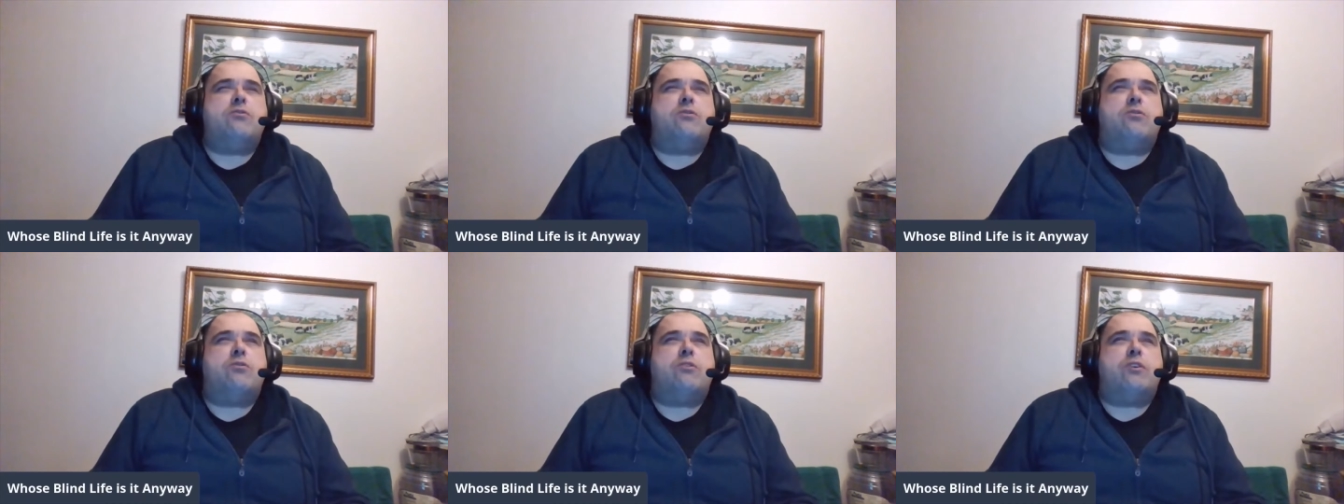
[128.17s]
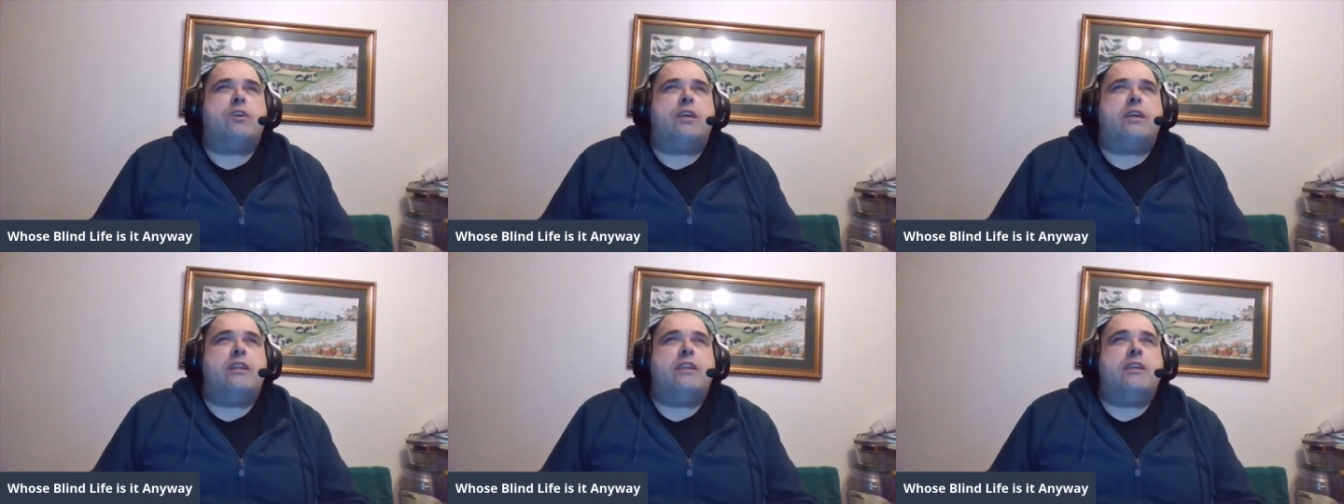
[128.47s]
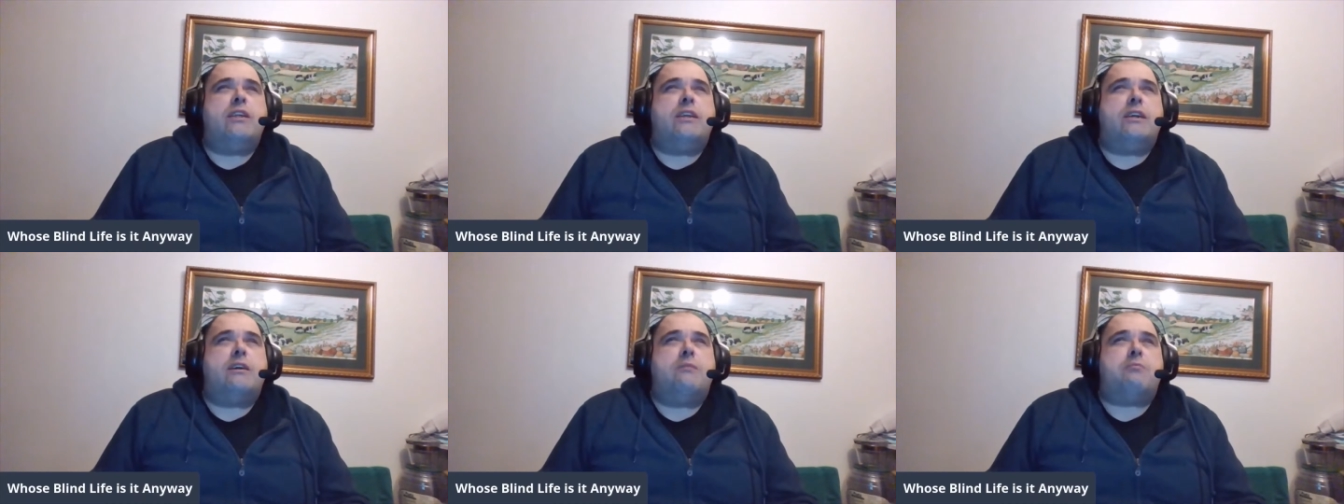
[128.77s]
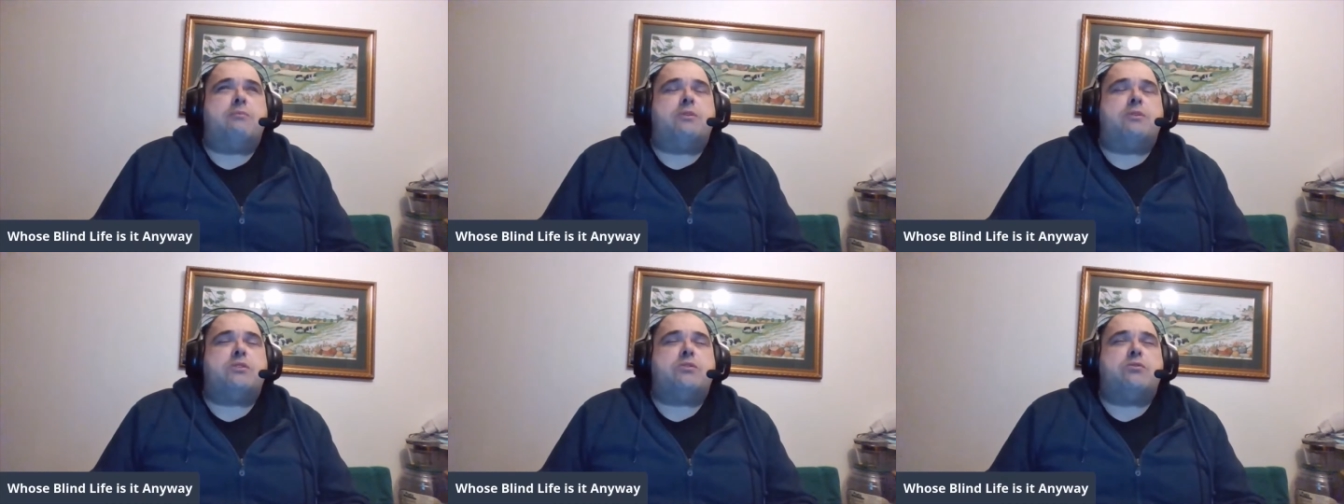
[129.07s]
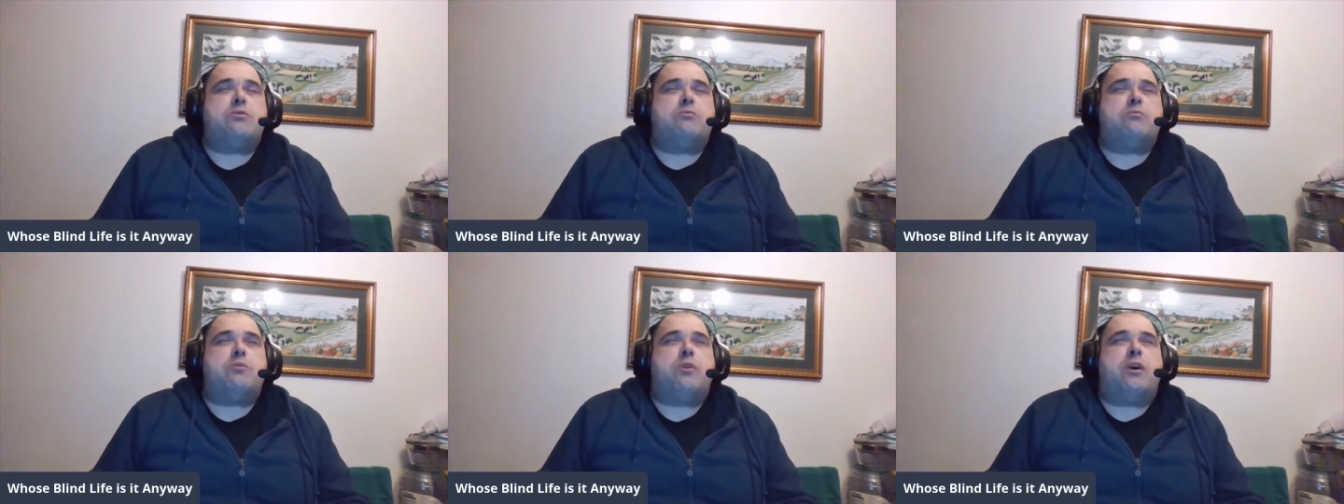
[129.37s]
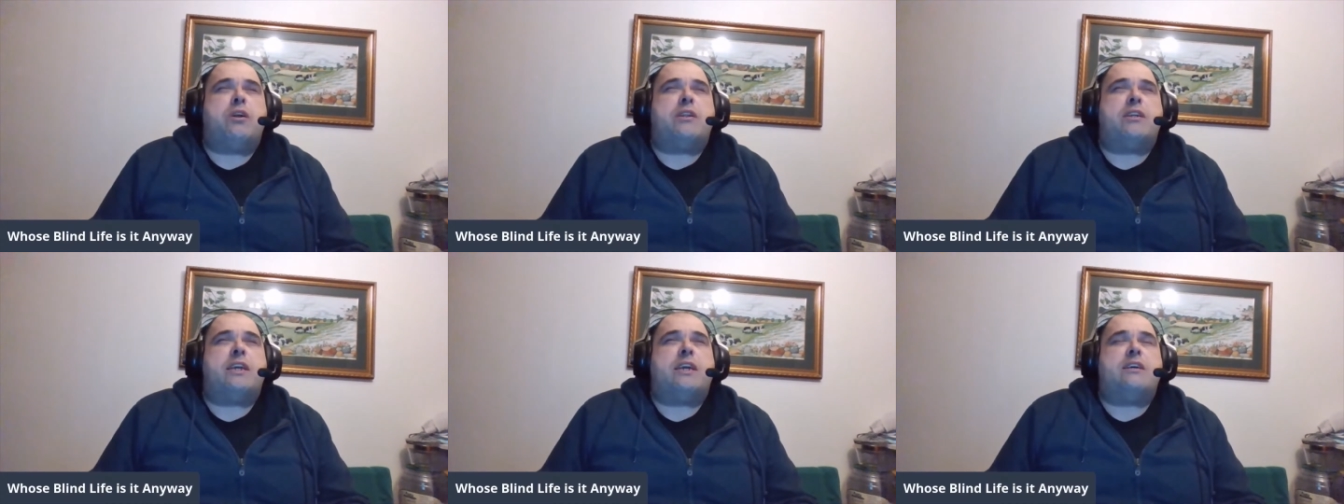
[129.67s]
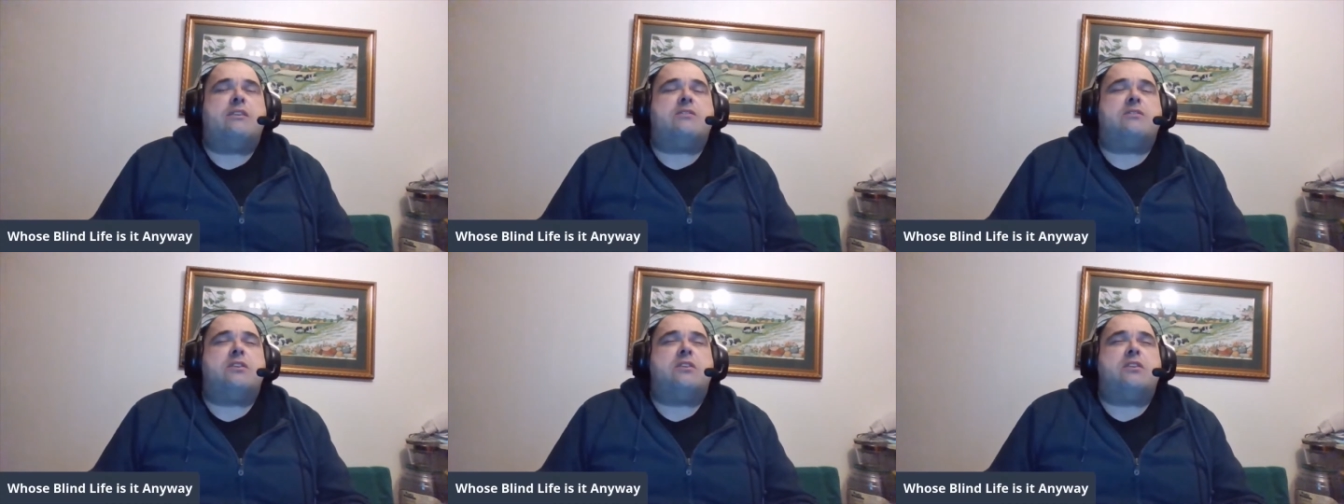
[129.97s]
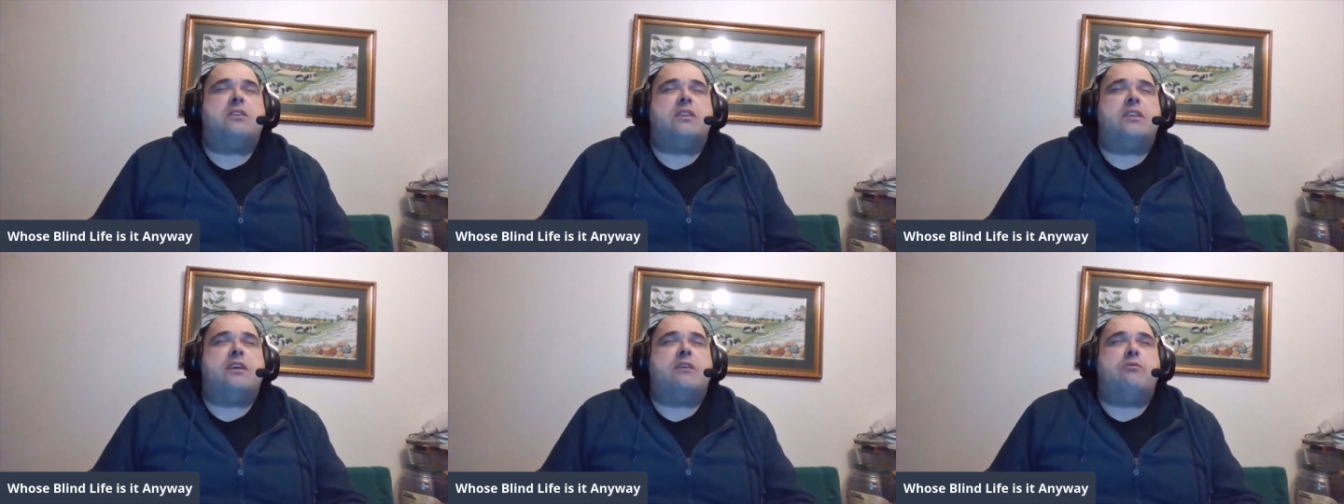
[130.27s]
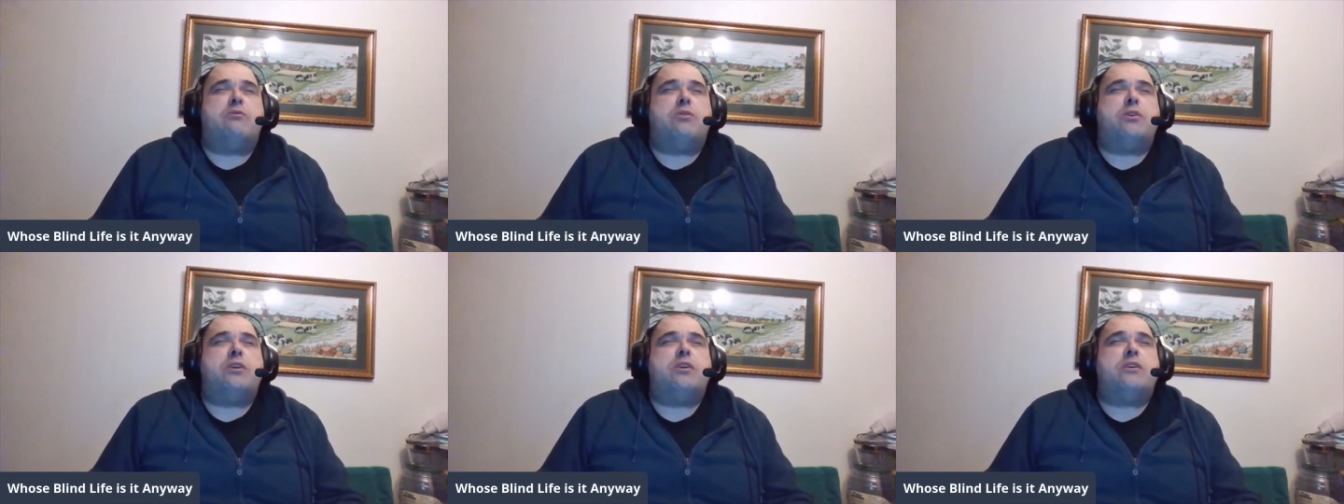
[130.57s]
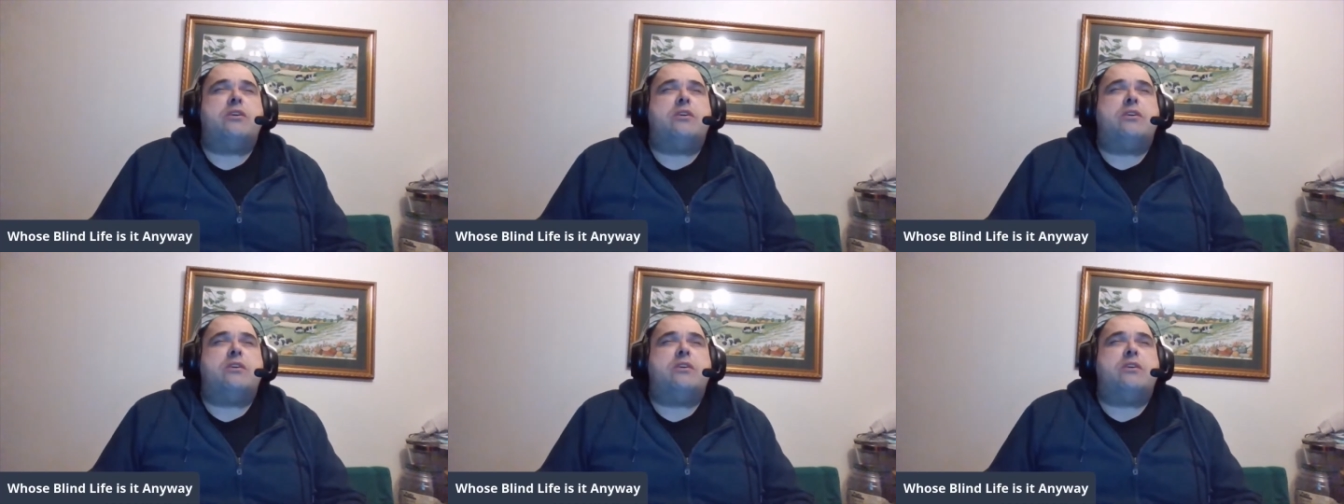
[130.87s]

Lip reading: or any episode broadcast on the network,